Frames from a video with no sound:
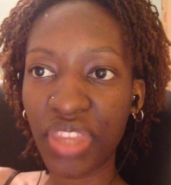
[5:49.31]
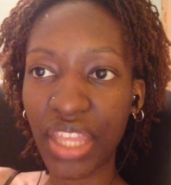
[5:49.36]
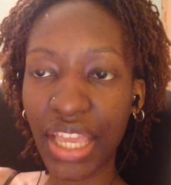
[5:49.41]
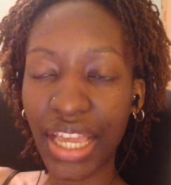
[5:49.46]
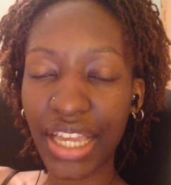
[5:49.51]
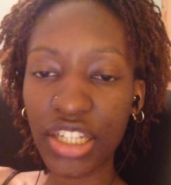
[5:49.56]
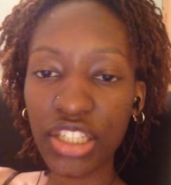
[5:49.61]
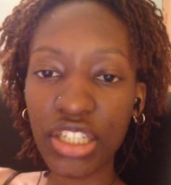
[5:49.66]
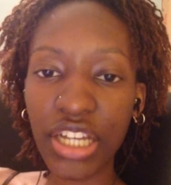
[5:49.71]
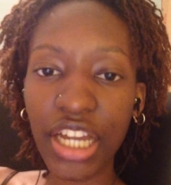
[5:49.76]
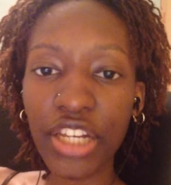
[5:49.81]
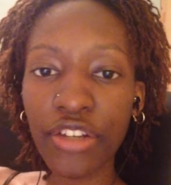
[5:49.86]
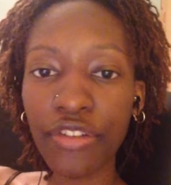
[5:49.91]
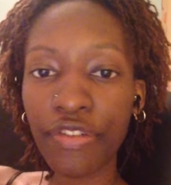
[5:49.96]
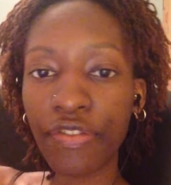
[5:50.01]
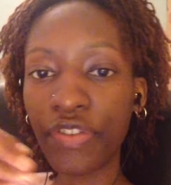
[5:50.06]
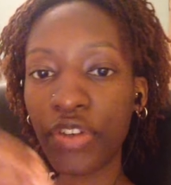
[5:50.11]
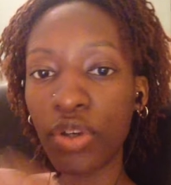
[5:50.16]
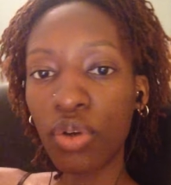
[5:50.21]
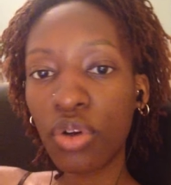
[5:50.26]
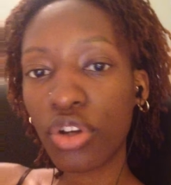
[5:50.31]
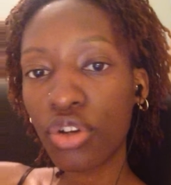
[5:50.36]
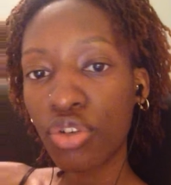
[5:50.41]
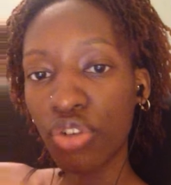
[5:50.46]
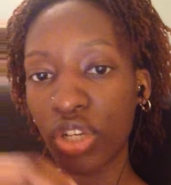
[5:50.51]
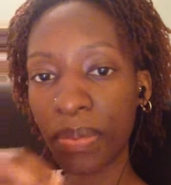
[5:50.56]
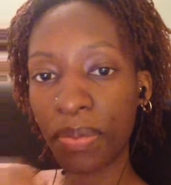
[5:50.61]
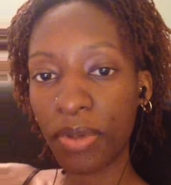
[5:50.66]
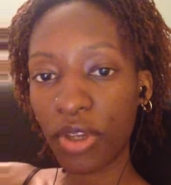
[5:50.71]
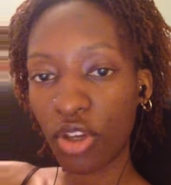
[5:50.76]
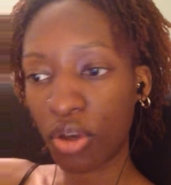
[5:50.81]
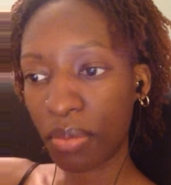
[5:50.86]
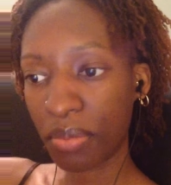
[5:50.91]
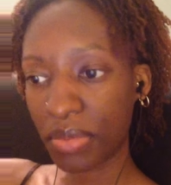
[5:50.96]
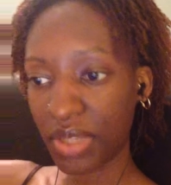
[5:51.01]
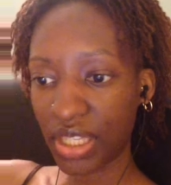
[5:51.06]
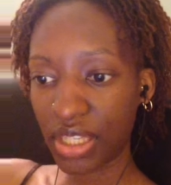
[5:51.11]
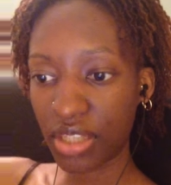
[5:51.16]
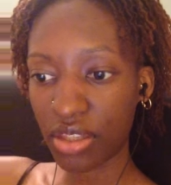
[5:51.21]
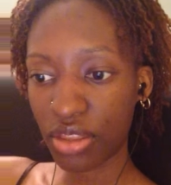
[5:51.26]
I could kind of feel it creeping on
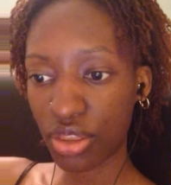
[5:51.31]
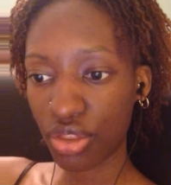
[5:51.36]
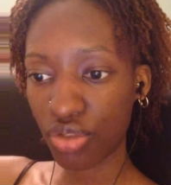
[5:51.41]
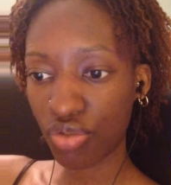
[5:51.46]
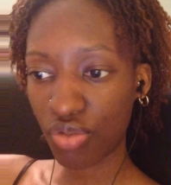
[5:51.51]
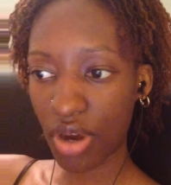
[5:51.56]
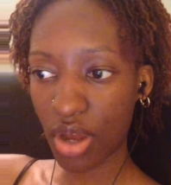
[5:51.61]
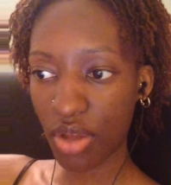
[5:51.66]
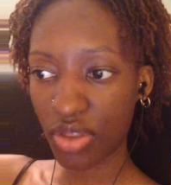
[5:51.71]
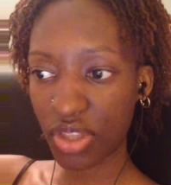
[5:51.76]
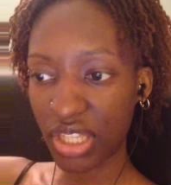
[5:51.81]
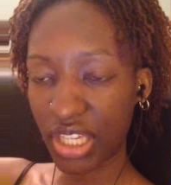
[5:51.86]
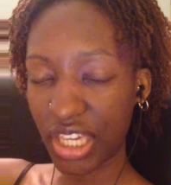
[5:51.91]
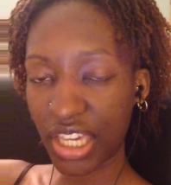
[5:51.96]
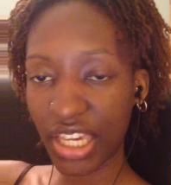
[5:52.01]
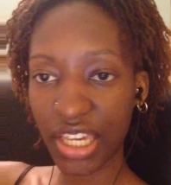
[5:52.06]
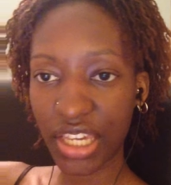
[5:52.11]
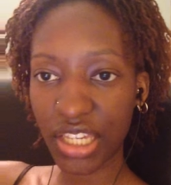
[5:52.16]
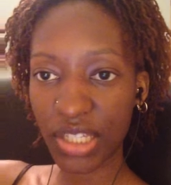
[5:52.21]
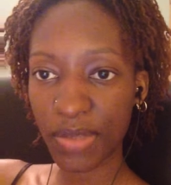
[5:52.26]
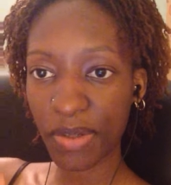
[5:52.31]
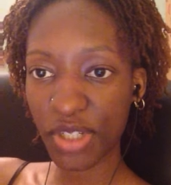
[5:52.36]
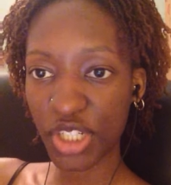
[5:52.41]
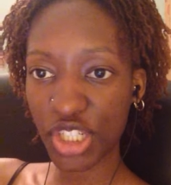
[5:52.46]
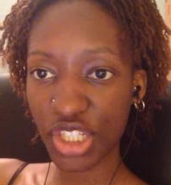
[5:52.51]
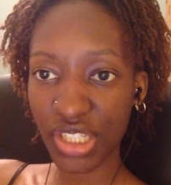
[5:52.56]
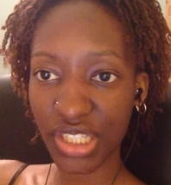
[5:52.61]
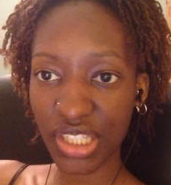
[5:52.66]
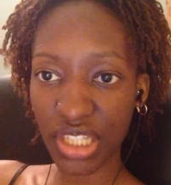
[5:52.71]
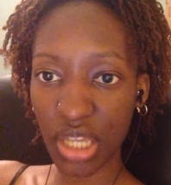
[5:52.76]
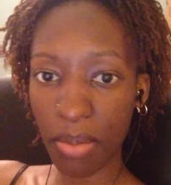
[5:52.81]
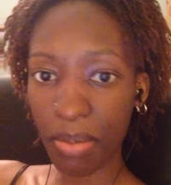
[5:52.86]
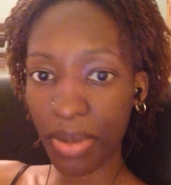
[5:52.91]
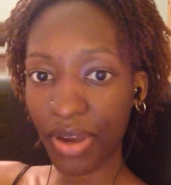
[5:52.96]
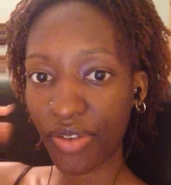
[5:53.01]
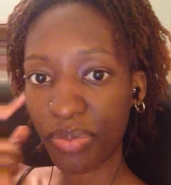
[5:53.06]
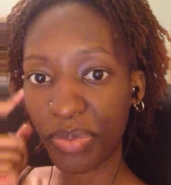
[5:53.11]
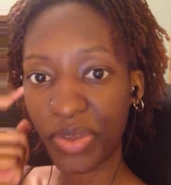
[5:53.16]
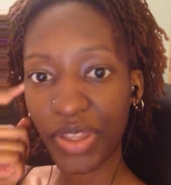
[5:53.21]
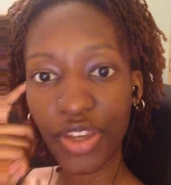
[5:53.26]
me throughout the year, especially since coming
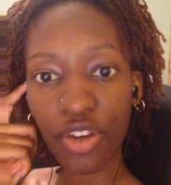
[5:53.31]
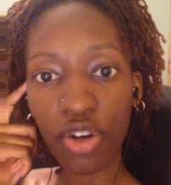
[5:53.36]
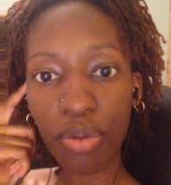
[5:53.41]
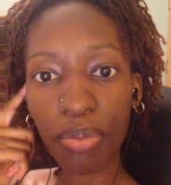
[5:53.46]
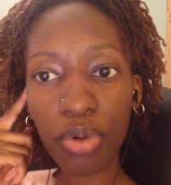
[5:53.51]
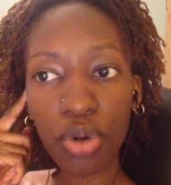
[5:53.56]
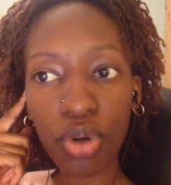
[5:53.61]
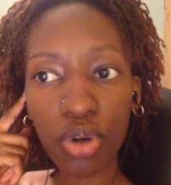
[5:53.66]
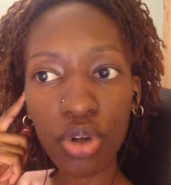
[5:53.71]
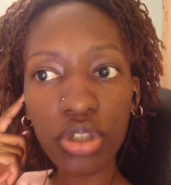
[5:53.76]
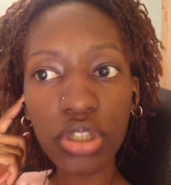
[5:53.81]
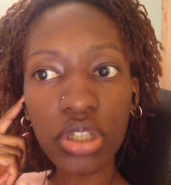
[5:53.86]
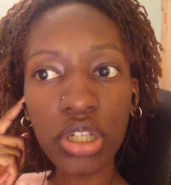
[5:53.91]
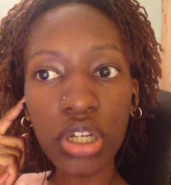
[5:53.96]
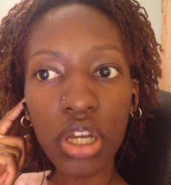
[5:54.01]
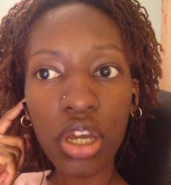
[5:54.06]
back from the year abroad,